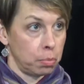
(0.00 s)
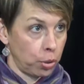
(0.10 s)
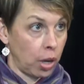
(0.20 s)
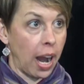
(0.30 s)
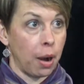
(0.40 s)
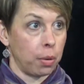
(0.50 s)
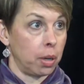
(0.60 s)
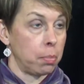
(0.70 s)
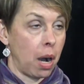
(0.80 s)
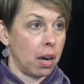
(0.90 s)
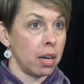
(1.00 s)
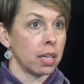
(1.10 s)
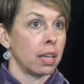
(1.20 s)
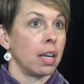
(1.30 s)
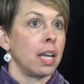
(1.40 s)
per hour
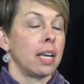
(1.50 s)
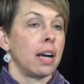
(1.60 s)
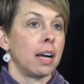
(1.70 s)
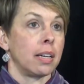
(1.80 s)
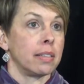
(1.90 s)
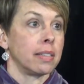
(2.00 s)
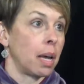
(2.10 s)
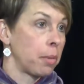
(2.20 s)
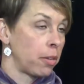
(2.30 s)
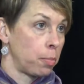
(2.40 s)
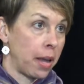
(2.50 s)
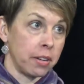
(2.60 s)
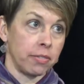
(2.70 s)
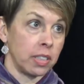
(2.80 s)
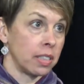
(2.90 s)
mark. Uh, some have
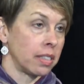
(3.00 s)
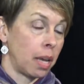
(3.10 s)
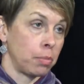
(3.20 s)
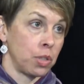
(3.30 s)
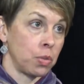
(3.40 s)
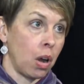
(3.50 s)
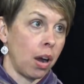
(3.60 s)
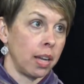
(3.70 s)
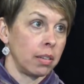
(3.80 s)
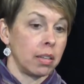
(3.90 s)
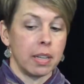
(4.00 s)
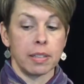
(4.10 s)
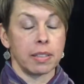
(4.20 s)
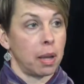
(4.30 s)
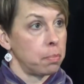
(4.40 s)
benefits, some do not.
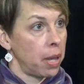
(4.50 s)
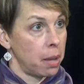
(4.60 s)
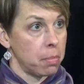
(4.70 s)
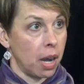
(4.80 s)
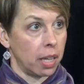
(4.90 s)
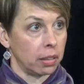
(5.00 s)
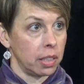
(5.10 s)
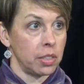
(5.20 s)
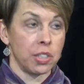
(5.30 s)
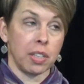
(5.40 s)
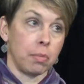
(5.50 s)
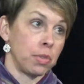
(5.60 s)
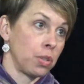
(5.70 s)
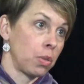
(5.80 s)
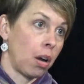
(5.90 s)
Some pay mileage,
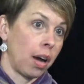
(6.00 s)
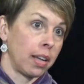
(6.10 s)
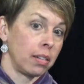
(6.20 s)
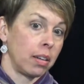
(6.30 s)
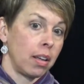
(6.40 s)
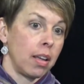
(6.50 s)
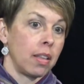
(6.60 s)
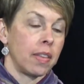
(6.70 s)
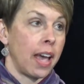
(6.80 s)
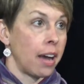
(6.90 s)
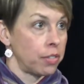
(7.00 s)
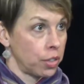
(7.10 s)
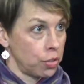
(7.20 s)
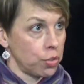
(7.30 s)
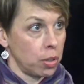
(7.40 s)
some do not. They have to
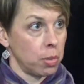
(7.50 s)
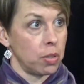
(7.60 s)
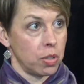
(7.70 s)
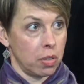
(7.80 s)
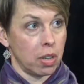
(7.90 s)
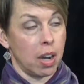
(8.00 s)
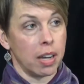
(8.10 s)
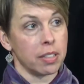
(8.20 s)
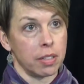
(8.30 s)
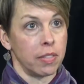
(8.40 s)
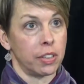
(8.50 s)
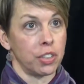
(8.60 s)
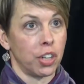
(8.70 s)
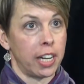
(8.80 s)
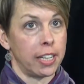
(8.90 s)
contribute to the cost of their
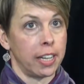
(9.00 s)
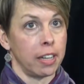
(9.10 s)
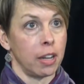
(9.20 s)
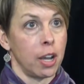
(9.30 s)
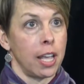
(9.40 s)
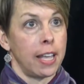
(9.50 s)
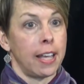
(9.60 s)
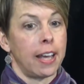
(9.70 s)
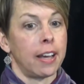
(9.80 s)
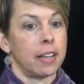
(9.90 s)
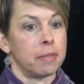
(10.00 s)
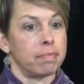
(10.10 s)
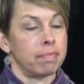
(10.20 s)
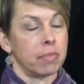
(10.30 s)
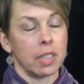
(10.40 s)
training.
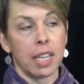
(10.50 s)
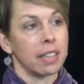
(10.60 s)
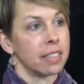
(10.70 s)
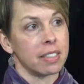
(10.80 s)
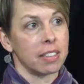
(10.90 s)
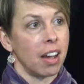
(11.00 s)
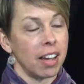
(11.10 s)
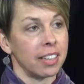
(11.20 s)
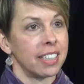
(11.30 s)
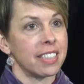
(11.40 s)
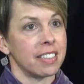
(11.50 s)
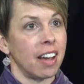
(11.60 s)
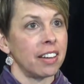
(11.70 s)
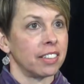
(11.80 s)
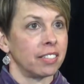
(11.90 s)
Um, yeah, it's not it's
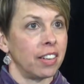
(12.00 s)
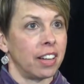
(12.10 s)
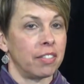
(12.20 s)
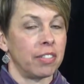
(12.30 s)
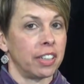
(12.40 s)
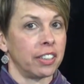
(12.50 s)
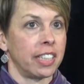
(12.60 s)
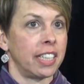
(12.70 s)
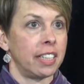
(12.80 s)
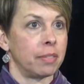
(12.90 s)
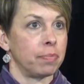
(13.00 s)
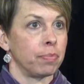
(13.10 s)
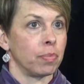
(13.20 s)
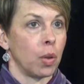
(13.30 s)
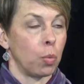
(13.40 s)
not a, a very
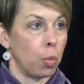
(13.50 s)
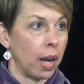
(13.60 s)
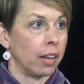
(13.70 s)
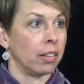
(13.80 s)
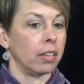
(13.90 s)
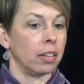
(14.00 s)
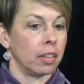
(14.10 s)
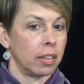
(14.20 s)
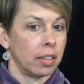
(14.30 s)
well